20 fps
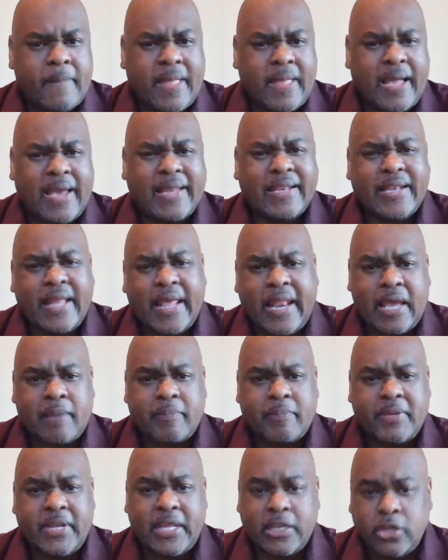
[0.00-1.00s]
How did that
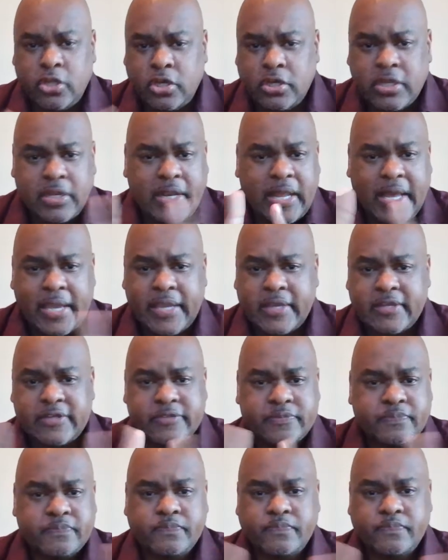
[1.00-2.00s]
happen? They look alike.
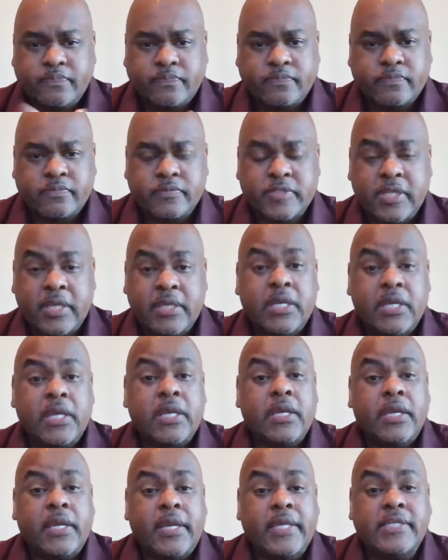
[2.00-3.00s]

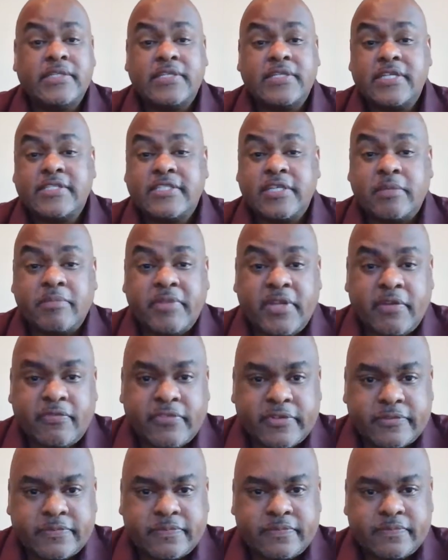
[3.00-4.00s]
He said something
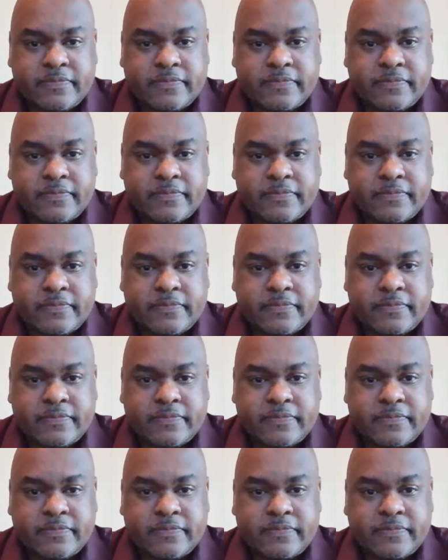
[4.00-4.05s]
different.